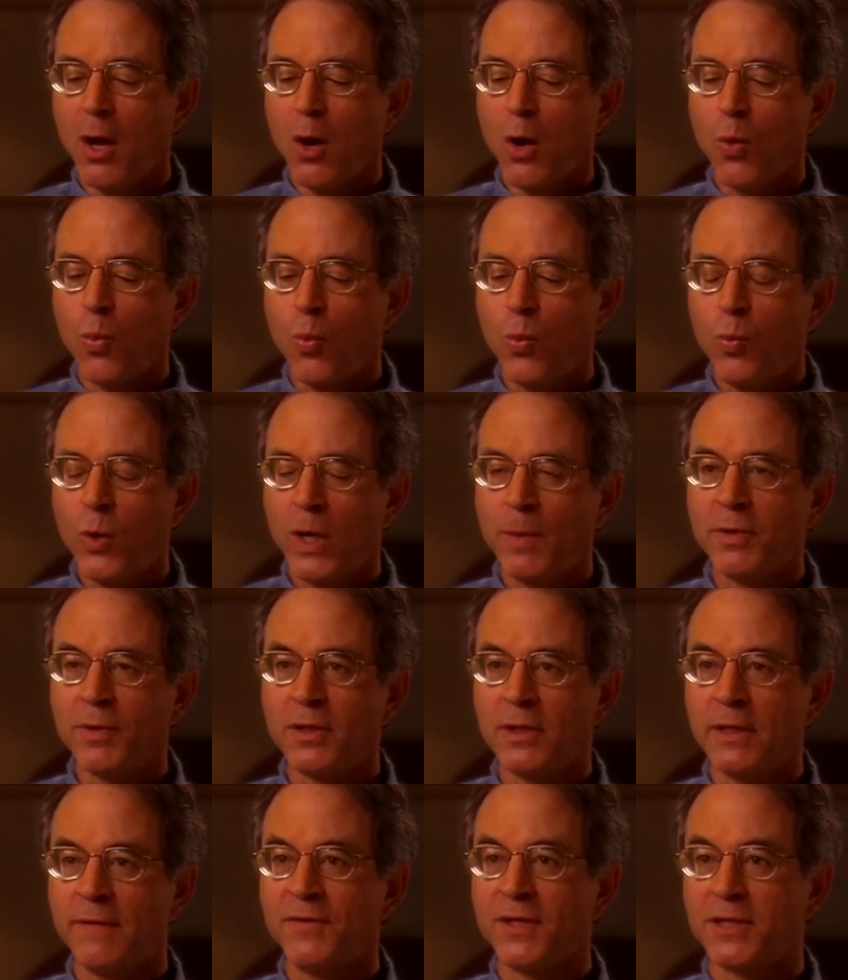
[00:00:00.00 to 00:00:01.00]
we
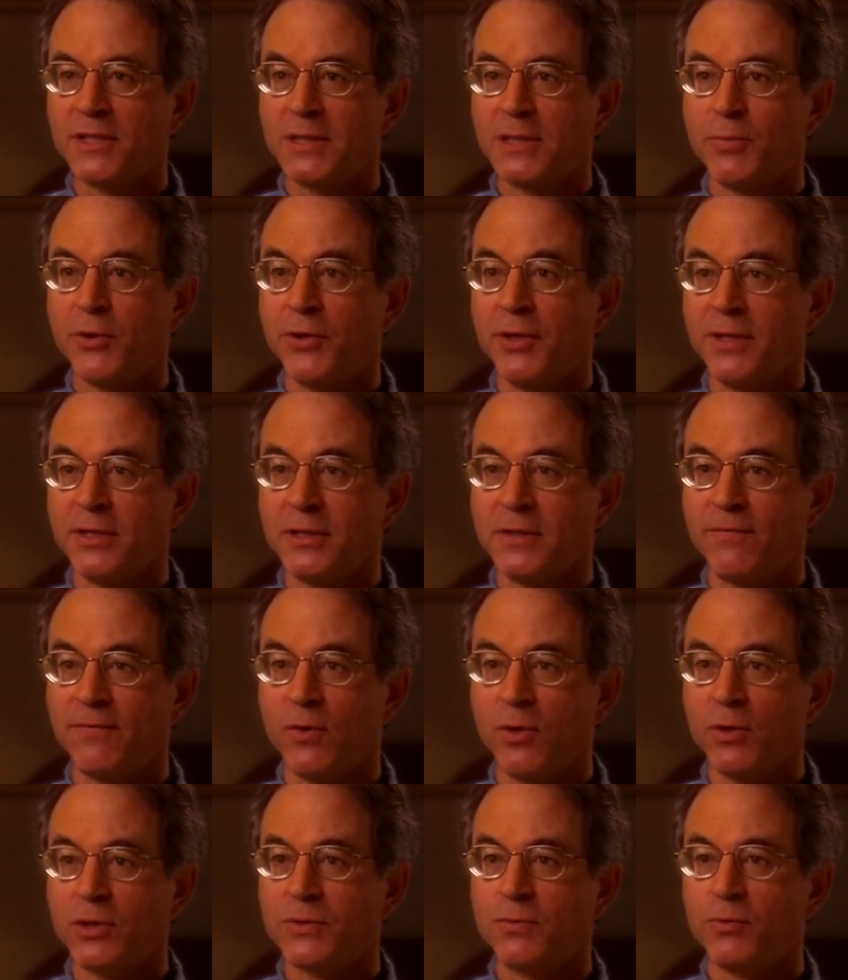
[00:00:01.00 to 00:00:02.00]
believed experienced
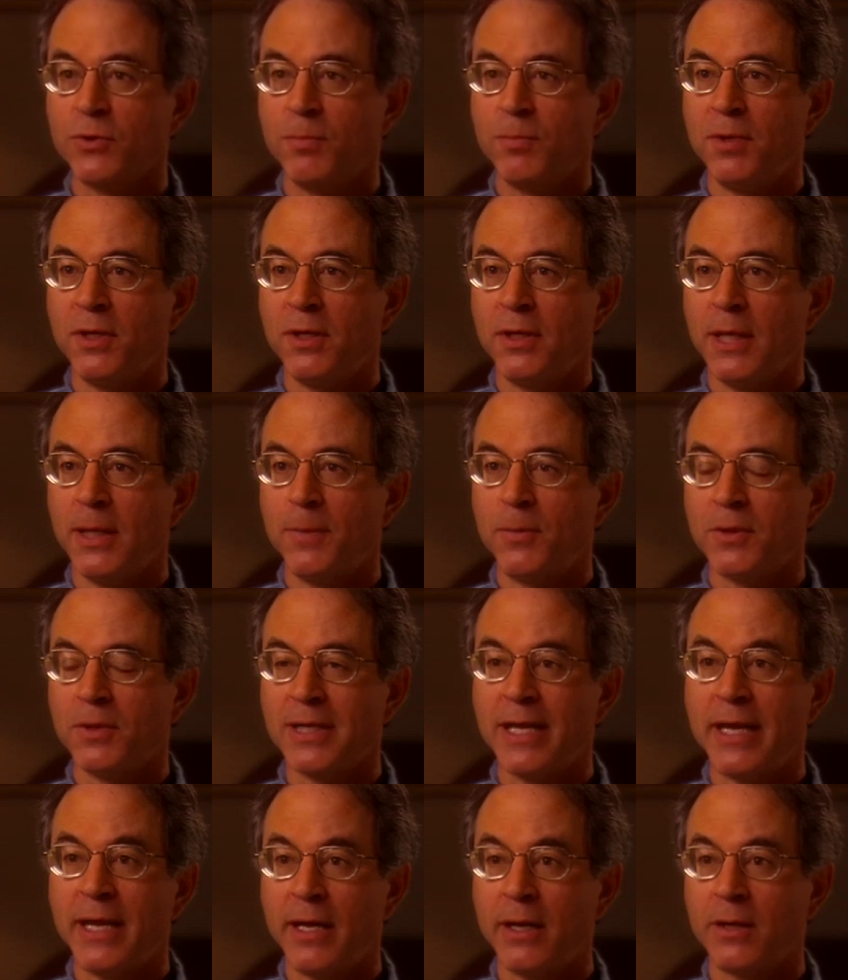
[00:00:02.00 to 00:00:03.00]
folks would be able
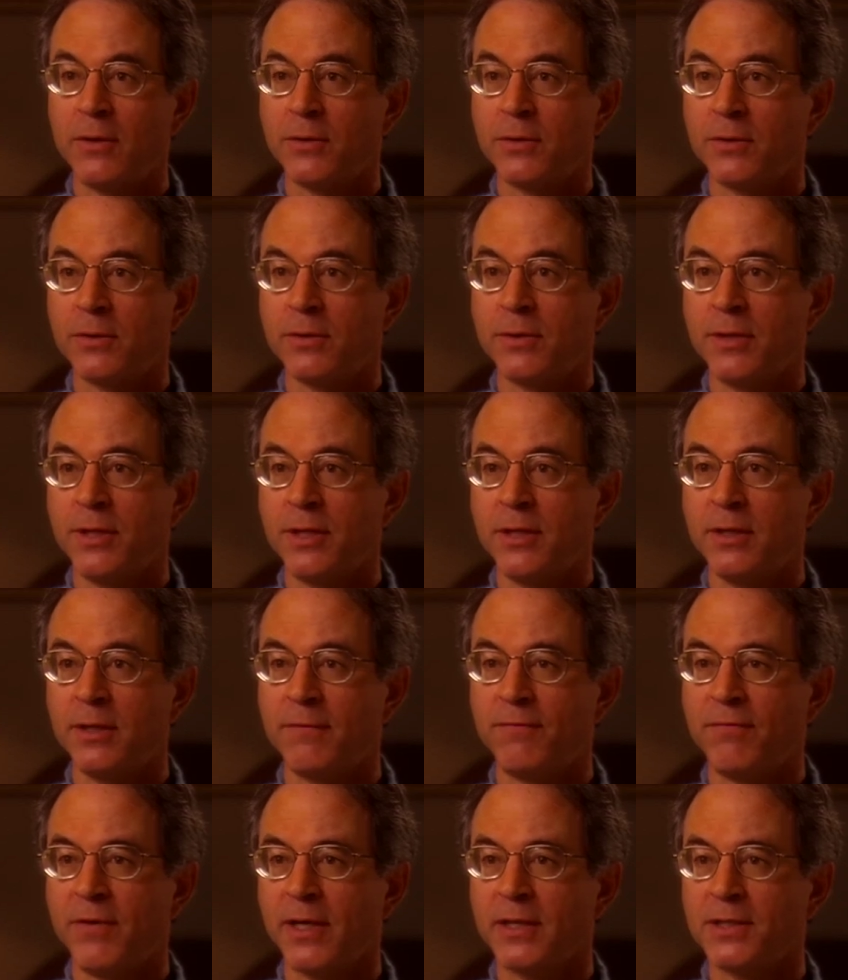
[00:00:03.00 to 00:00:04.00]
to handle the
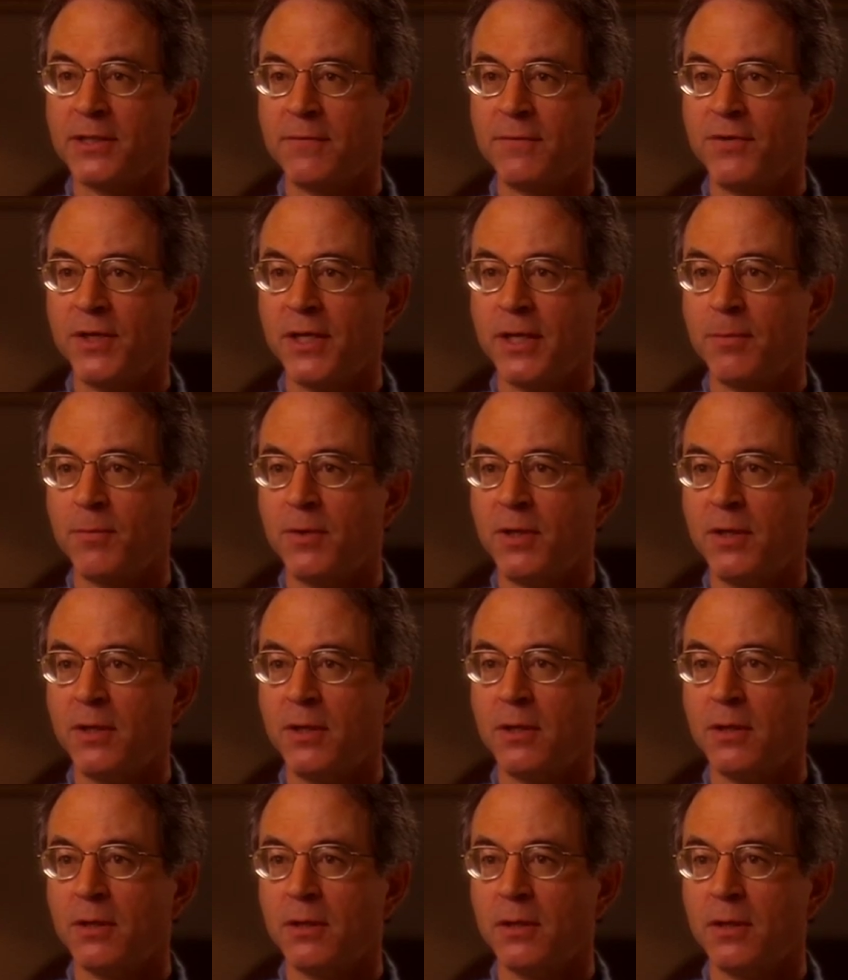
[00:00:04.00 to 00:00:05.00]
effects of DMT.